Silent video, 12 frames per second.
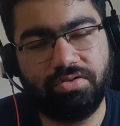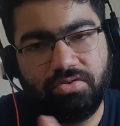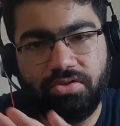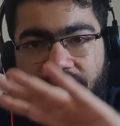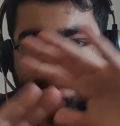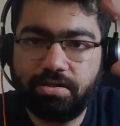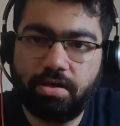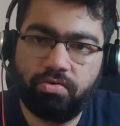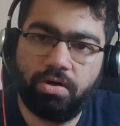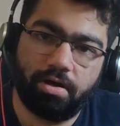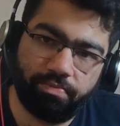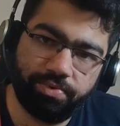So that's how
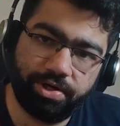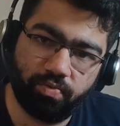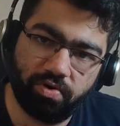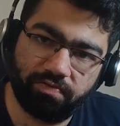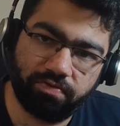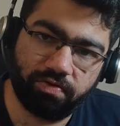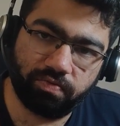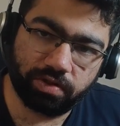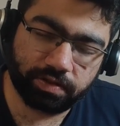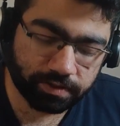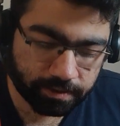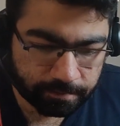the complete workflow
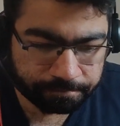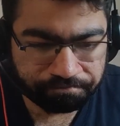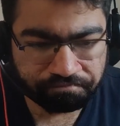works.